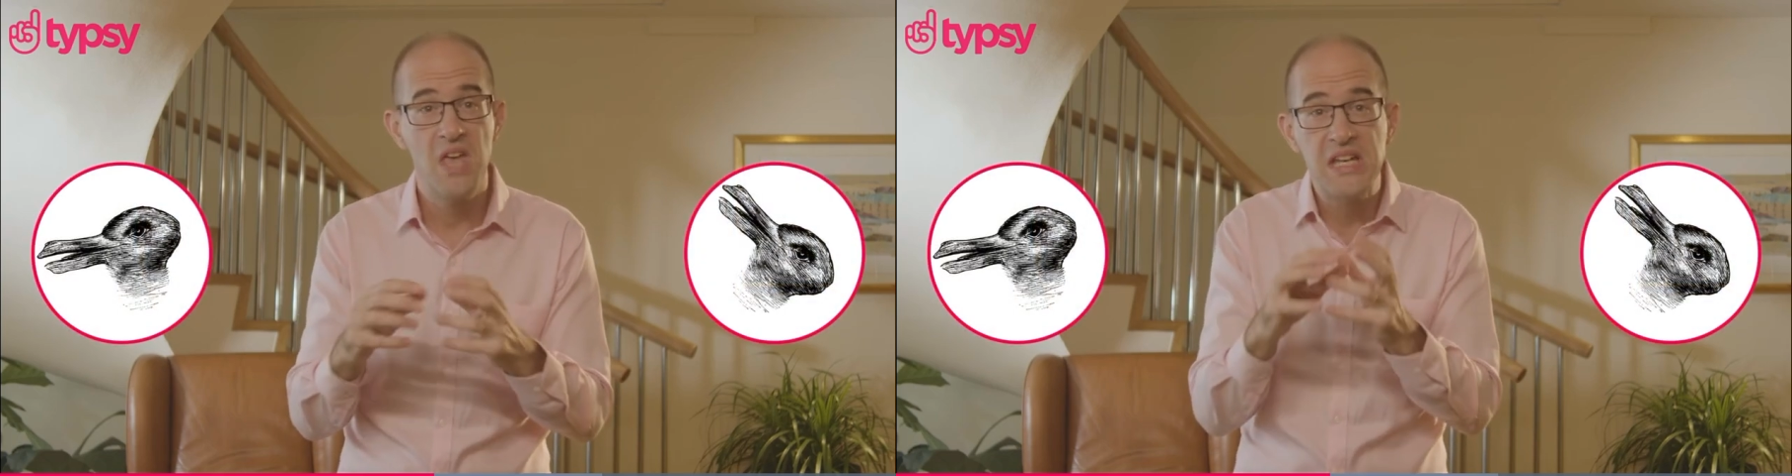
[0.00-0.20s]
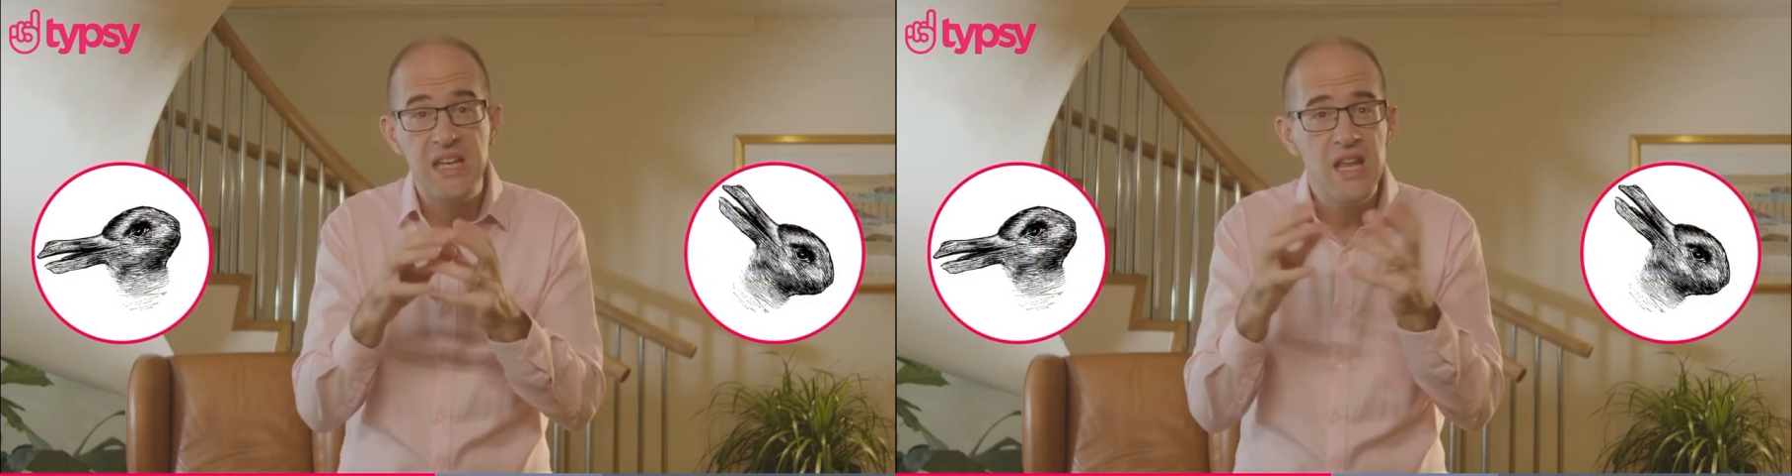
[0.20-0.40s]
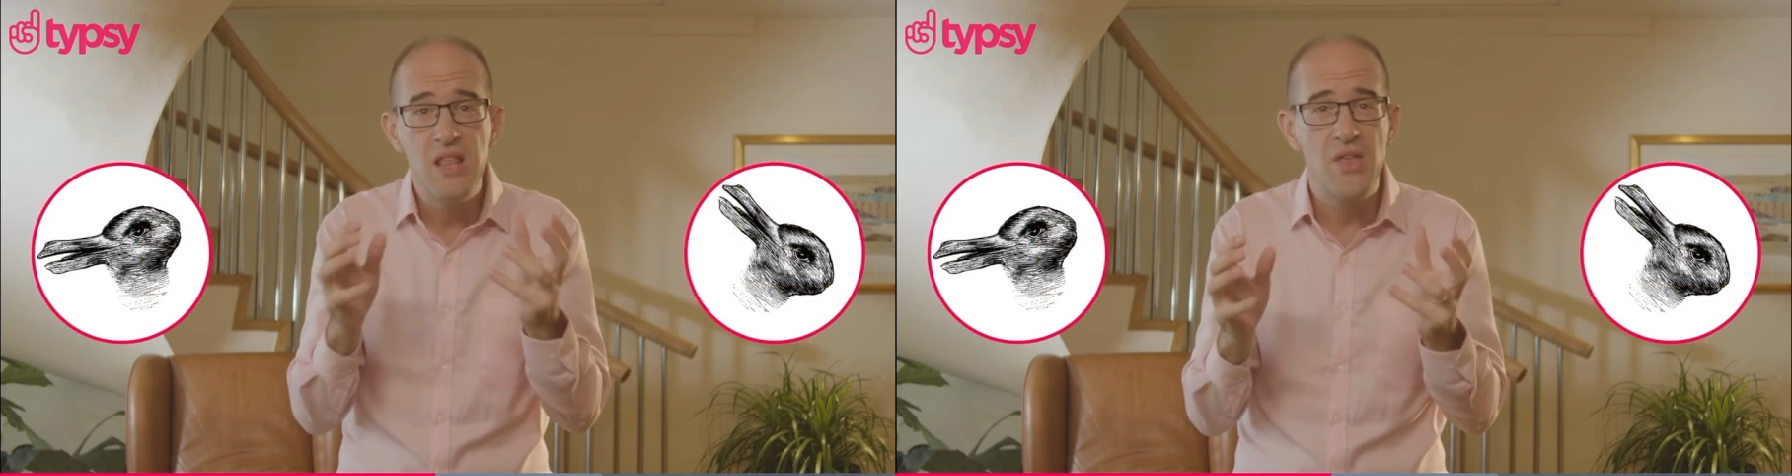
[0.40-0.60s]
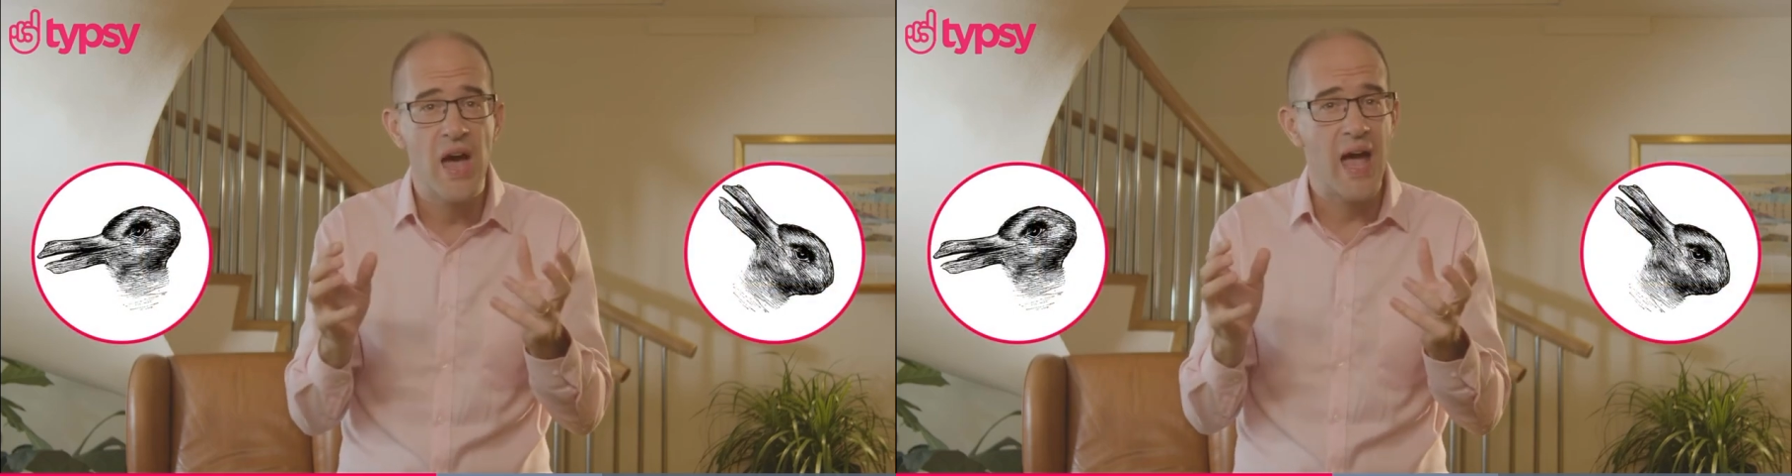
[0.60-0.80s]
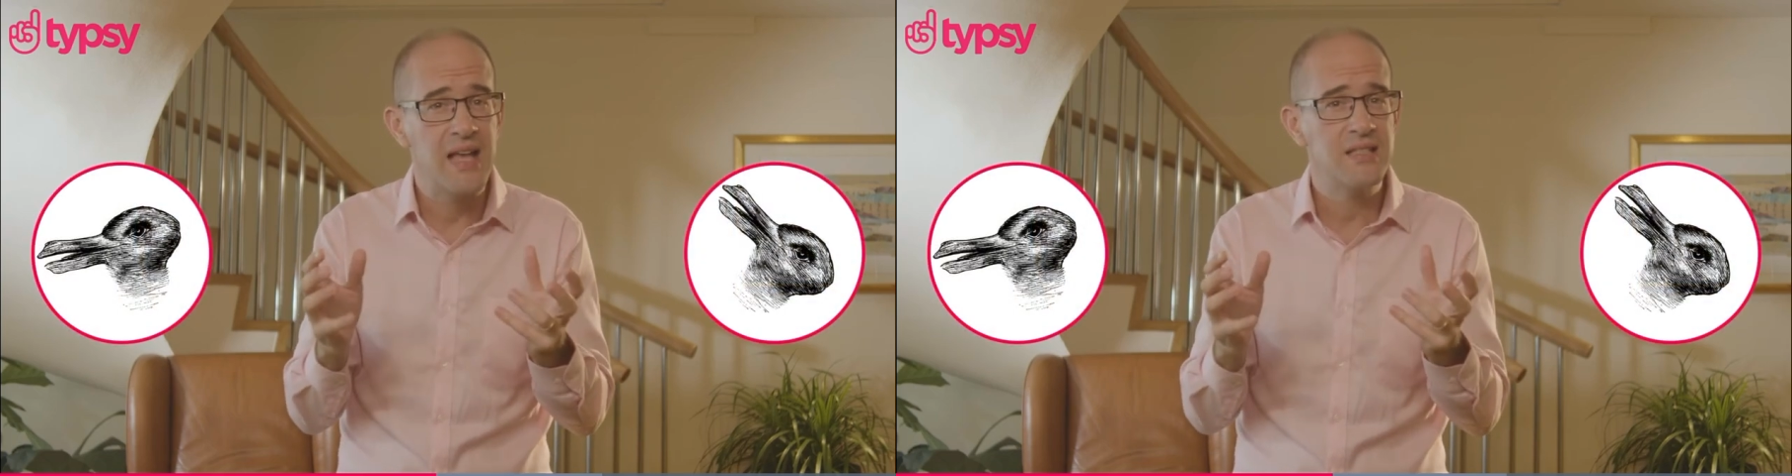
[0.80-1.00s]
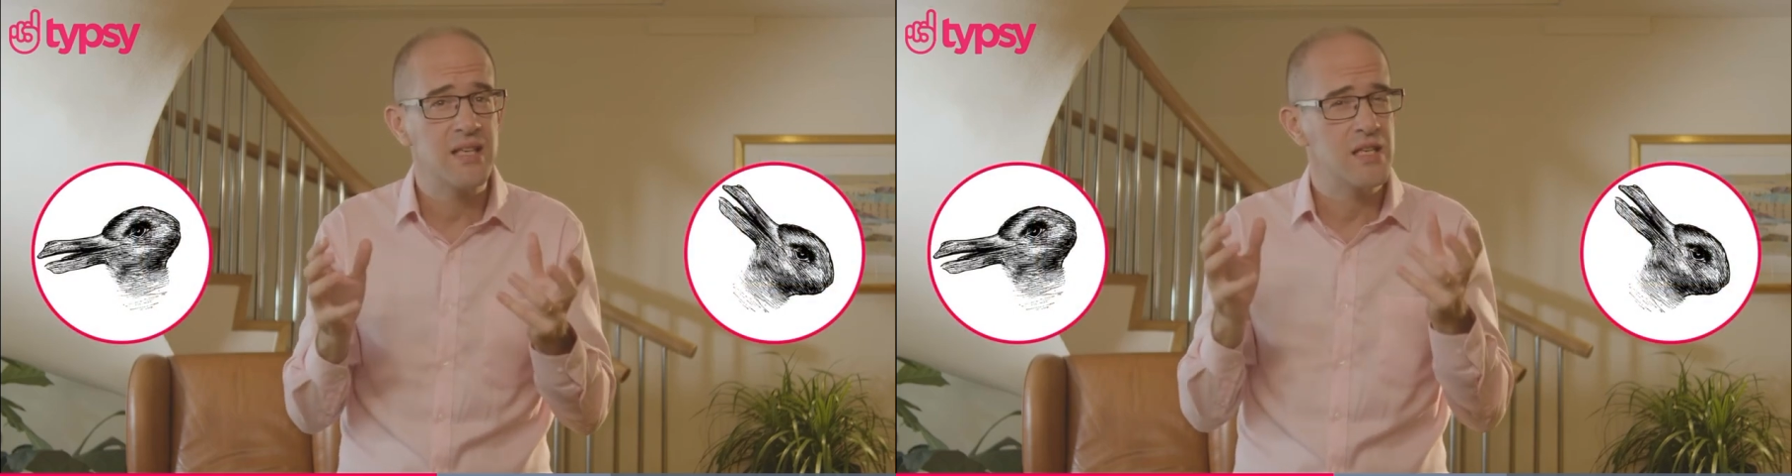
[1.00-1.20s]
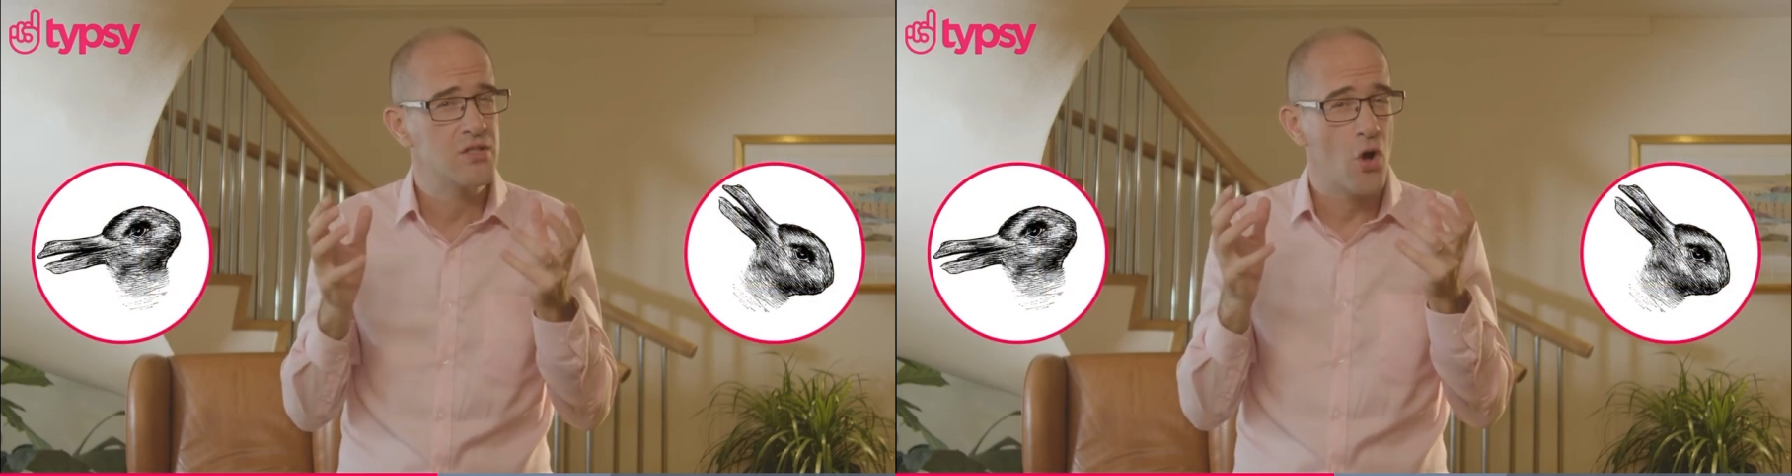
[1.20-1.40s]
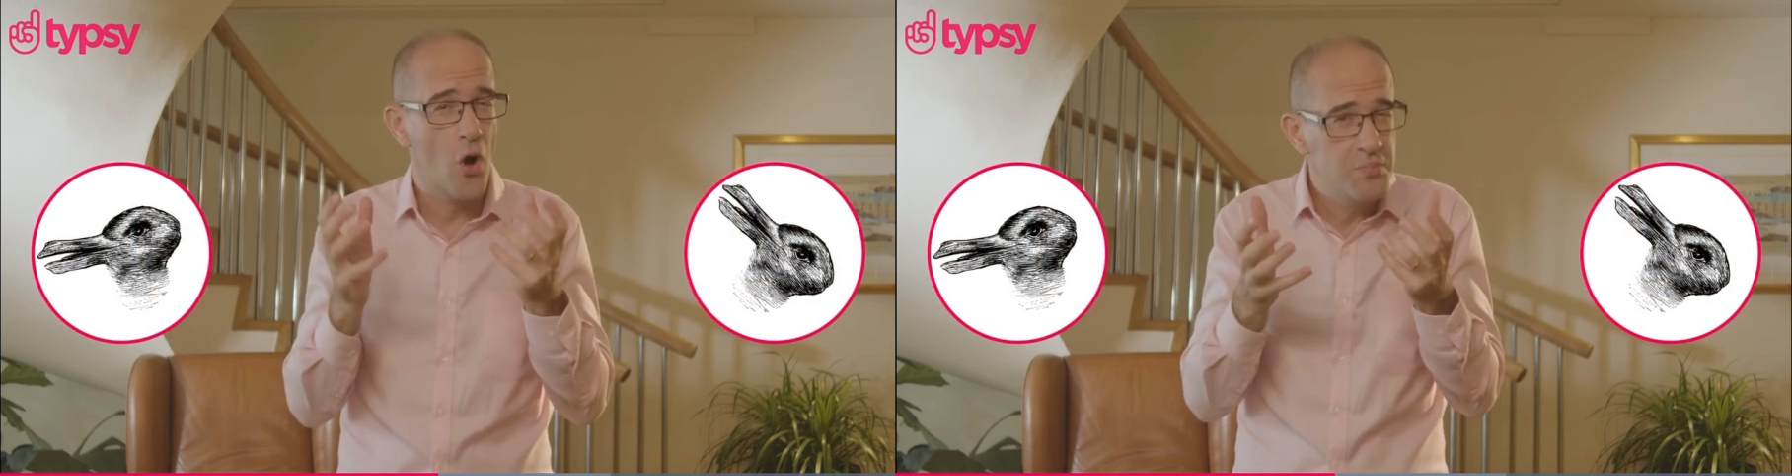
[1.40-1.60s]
Yet neither answer is